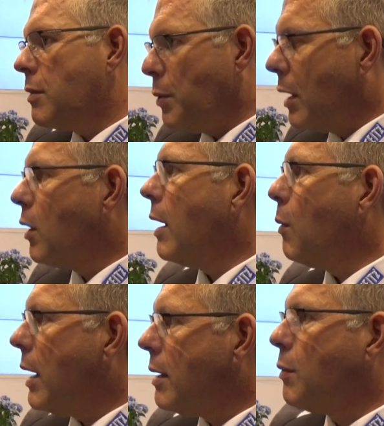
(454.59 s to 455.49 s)
regular
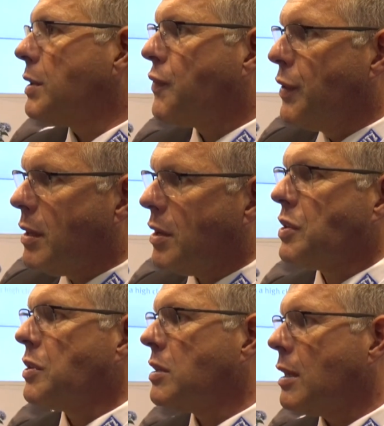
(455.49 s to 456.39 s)
one with filter
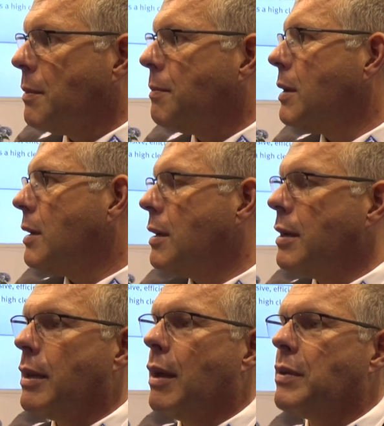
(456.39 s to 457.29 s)
system
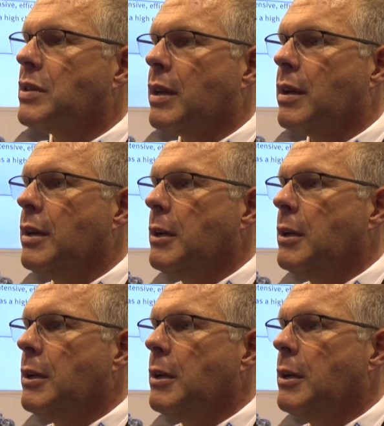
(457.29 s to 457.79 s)
and everything,